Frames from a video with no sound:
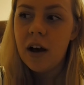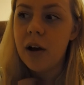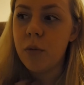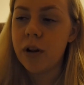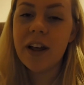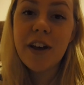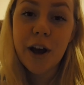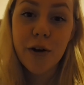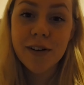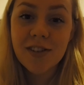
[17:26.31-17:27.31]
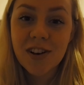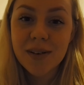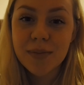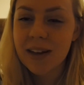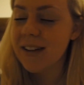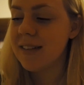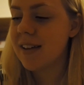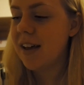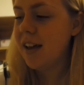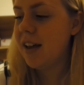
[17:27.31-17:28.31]
I will encourage it, because
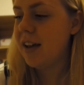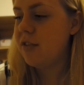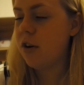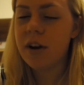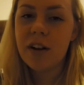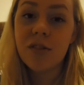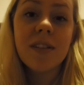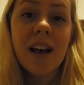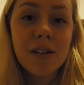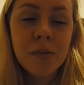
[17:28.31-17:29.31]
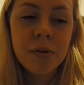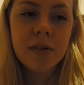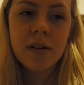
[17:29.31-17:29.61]
talking does help.